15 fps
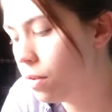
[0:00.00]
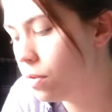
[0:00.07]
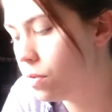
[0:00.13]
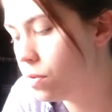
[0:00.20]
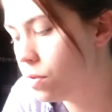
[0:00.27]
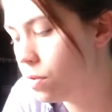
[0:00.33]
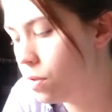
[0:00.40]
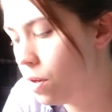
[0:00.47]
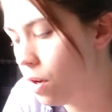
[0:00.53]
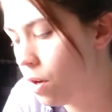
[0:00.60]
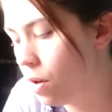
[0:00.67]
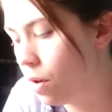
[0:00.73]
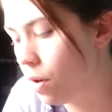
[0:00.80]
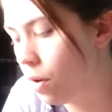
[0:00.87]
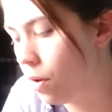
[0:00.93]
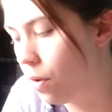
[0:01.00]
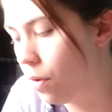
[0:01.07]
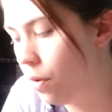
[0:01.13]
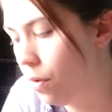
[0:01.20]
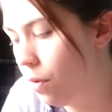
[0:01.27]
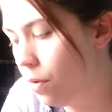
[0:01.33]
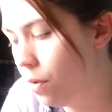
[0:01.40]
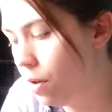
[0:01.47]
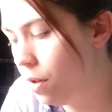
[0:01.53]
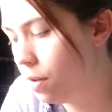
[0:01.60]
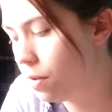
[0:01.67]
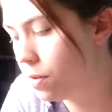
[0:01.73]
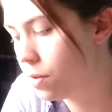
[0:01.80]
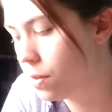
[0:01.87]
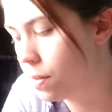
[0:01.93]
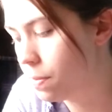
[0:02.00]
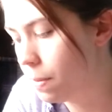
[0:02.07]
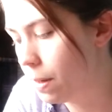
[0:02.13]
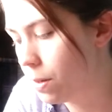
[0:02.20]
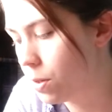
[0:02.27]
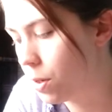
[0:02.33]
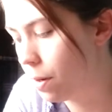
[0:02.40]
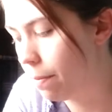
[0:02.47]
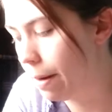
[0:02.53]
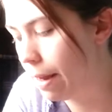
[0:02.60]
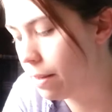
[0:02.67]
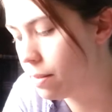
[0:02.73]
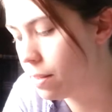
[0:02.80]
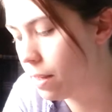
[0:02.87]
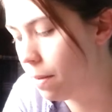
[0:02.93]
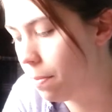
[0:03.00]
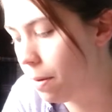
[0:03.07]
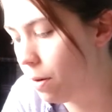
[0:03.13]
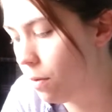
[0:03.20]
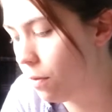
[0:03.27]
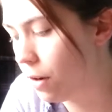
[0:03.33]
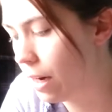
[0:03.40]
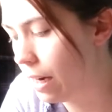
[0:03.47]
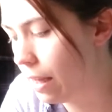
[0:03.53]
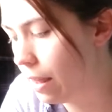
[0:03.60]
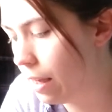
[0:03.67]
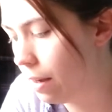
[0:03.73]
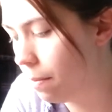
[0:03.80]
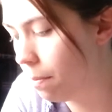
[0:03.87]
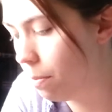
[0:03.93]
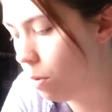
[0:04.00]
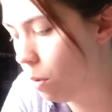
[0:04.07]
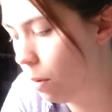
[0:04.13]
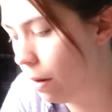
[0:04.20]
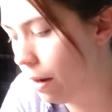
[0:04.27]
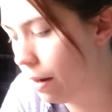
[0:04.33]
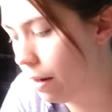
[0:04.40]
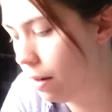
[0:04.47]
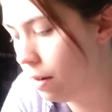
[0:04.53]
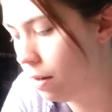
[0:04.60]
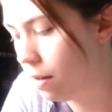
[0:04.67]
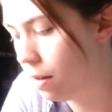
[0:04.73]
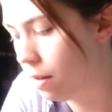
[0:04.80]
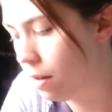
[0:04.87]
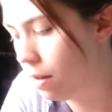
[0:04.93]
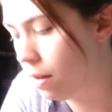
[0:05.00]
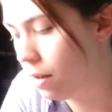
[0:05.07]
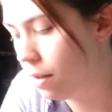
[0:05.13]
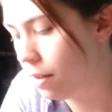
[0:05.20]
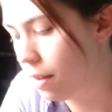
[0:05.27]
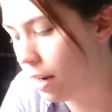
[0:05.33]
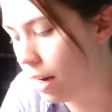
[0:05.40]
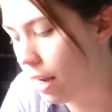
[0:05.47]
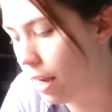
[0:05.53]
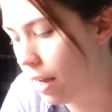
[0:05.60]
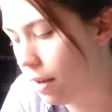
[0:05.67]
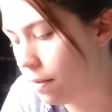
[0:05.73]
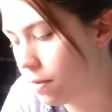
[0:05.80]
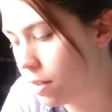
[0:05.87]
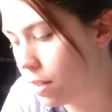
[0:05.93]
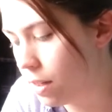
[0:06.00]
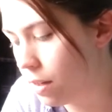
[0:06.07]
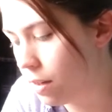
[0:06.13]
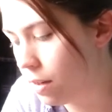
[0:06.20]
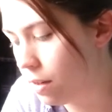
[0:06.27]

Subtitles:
So, let's just make sure I'm not skipping over anything important that I have to...